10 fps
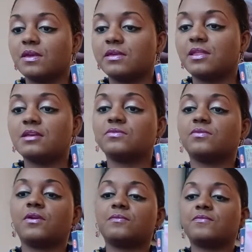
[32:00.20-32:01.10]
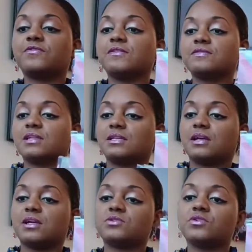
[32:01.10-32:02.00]
and that's from
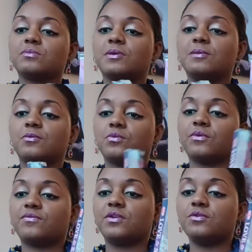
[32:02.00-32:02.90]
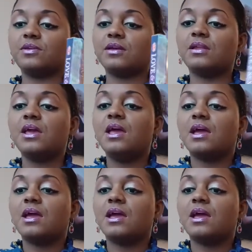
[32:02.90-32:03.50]
1,500 people reviewed it.